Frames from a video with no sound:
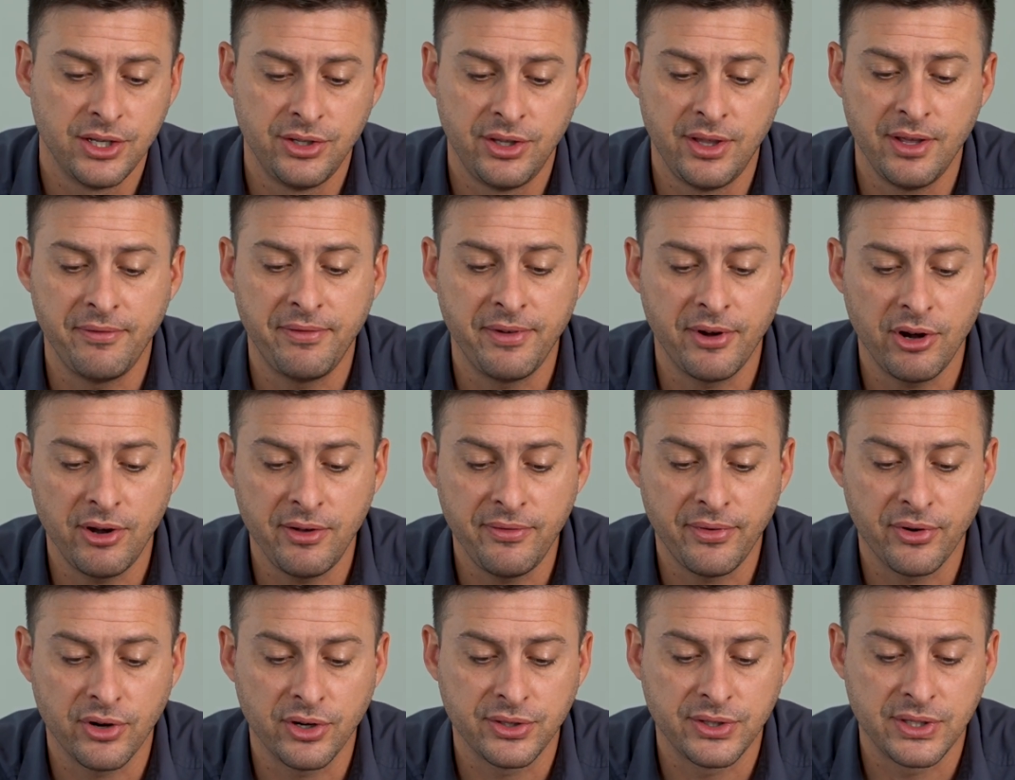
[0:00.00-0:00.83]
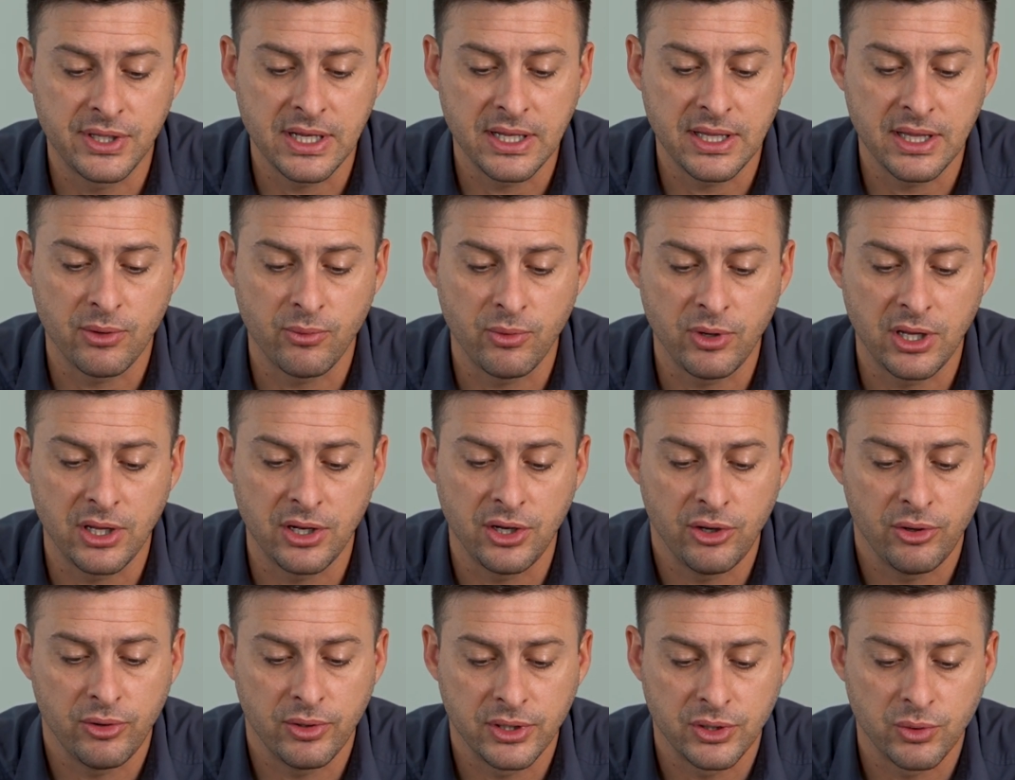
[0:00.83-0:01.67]
The very first thing that we can
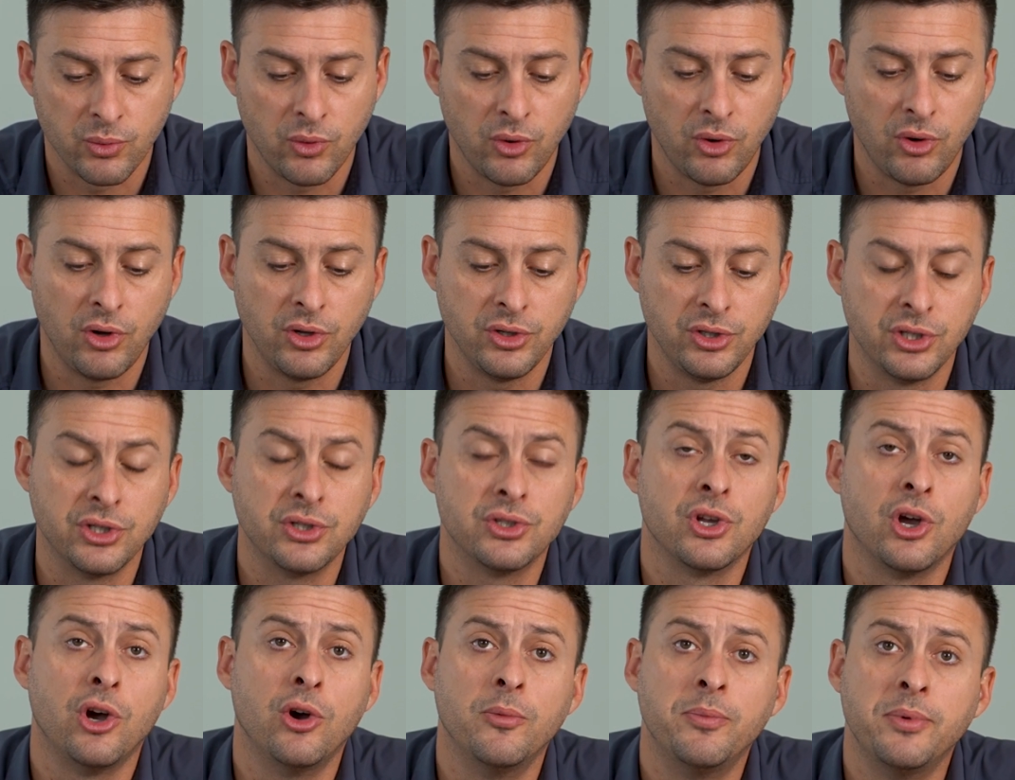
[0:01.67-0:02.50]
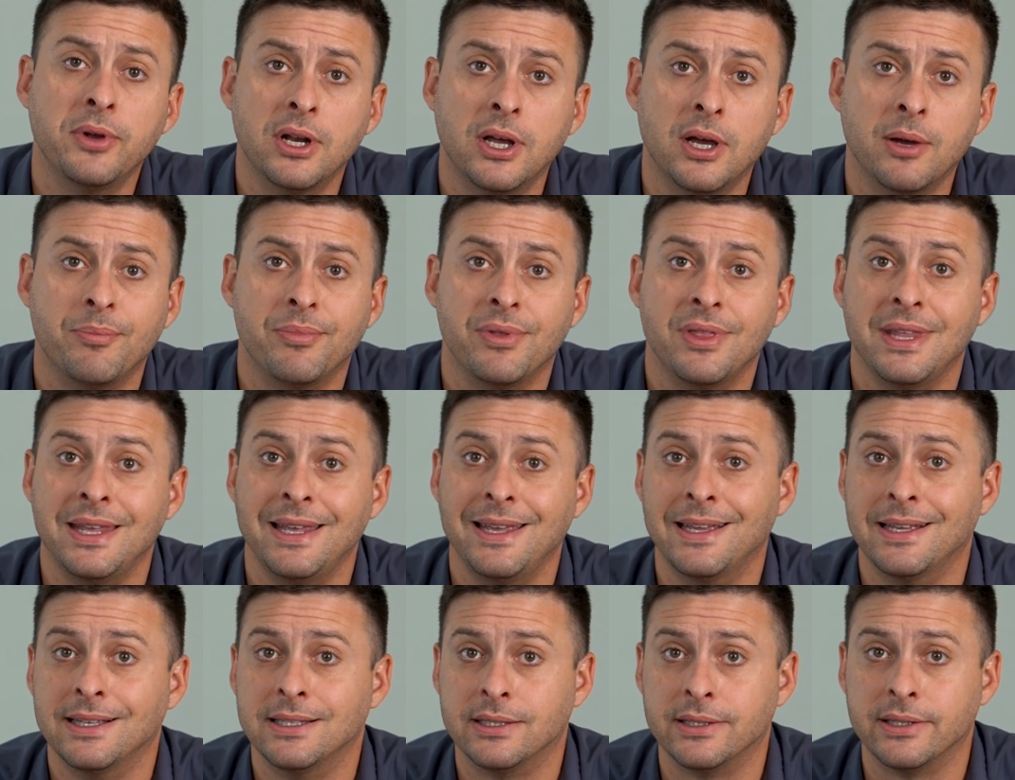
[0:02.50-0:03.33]
do is we'll just open up
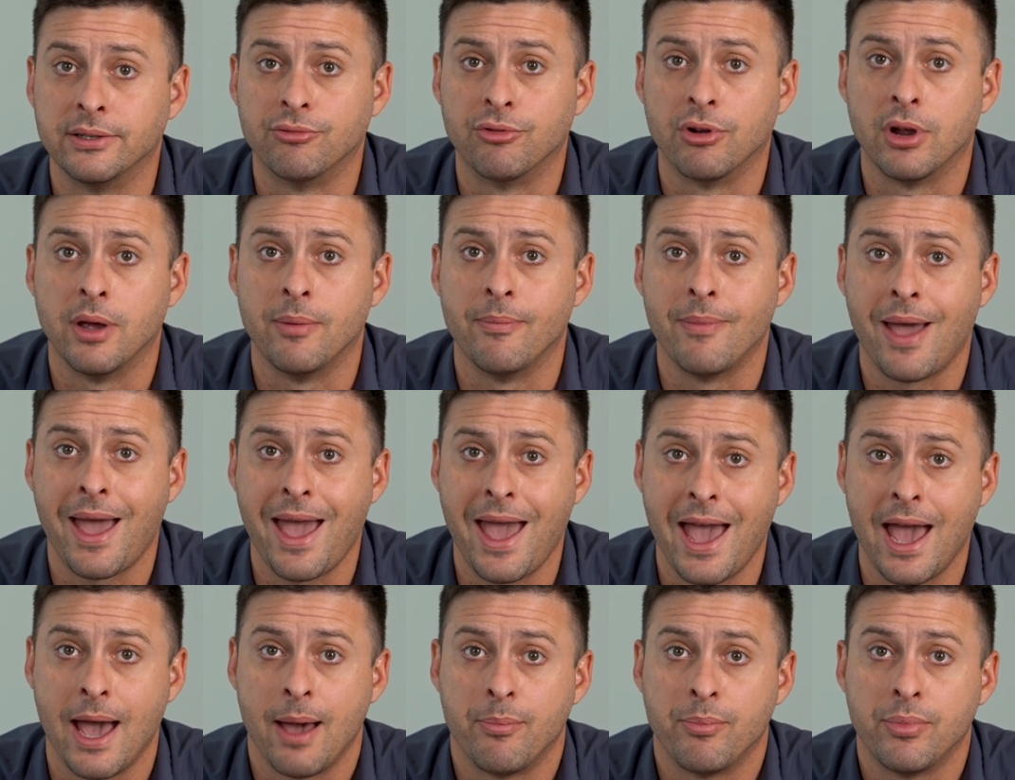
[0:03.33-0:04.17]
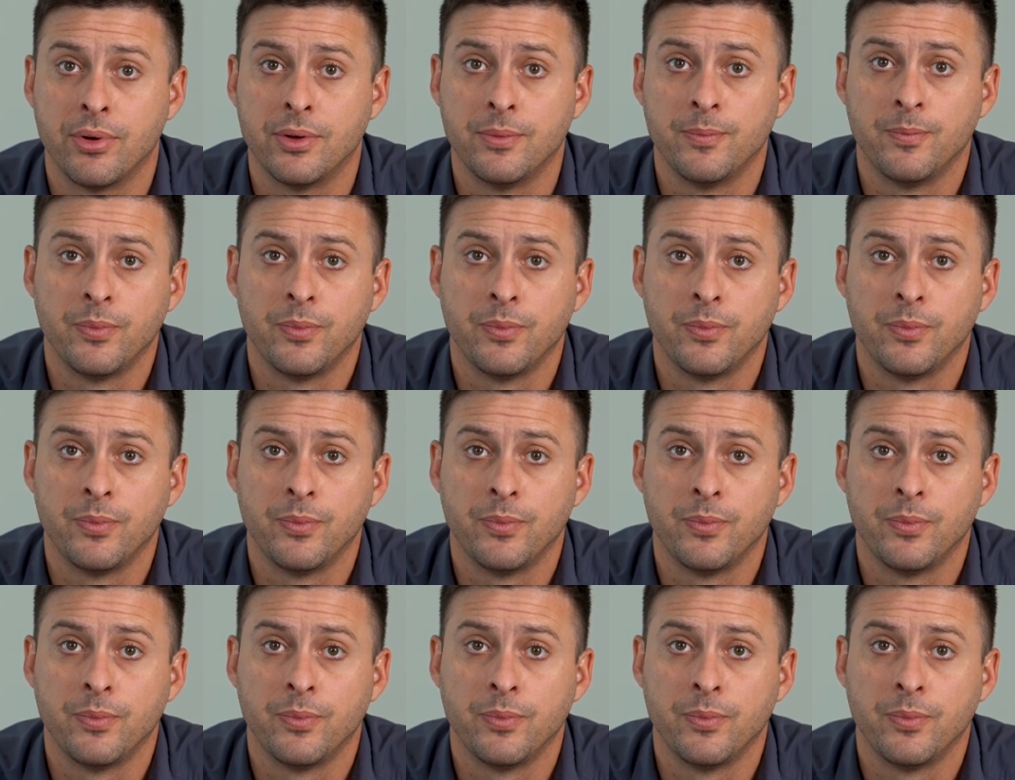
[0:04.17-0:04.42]
the Instagram app.